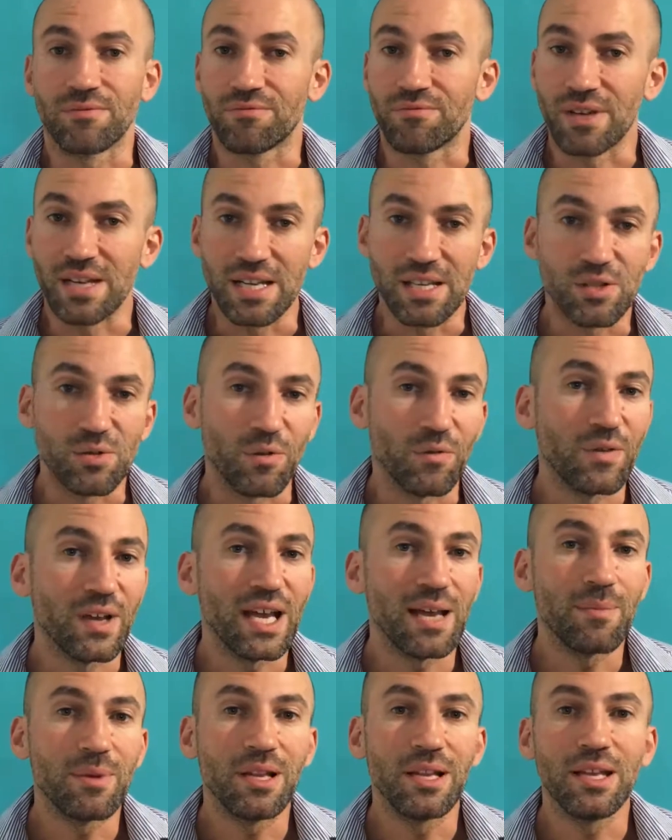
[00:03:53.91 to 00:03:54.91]
friends or
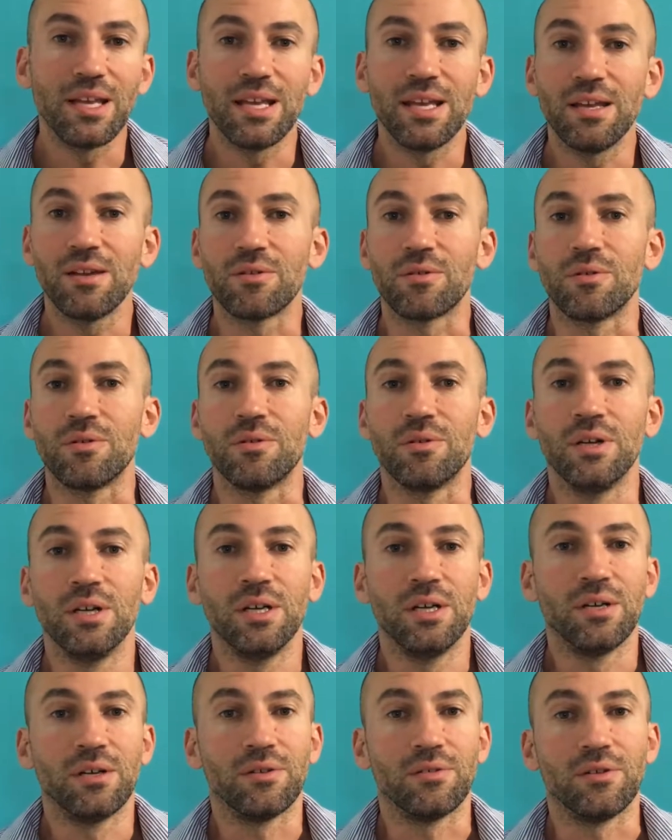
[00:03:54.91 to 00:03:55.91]
family, or
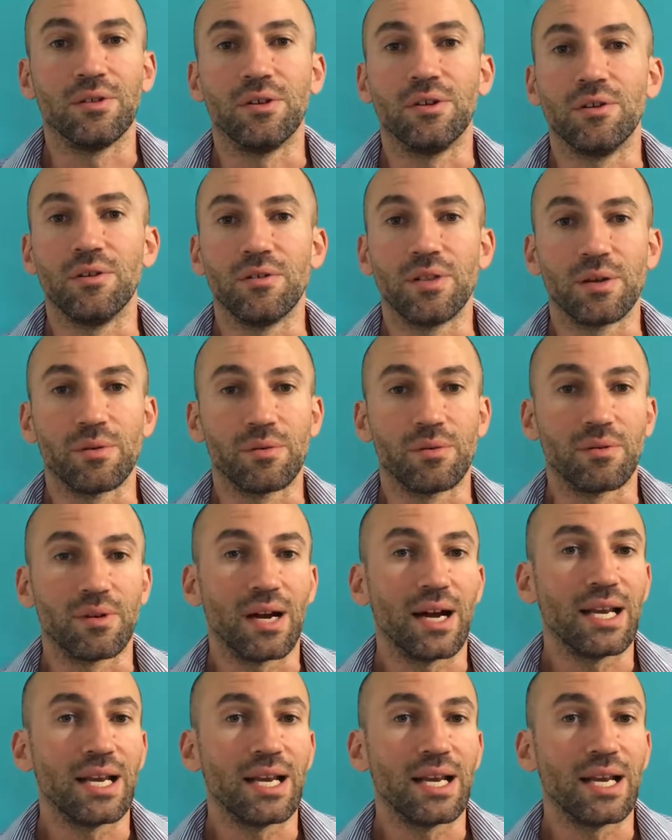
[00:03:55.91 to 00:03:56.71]
they were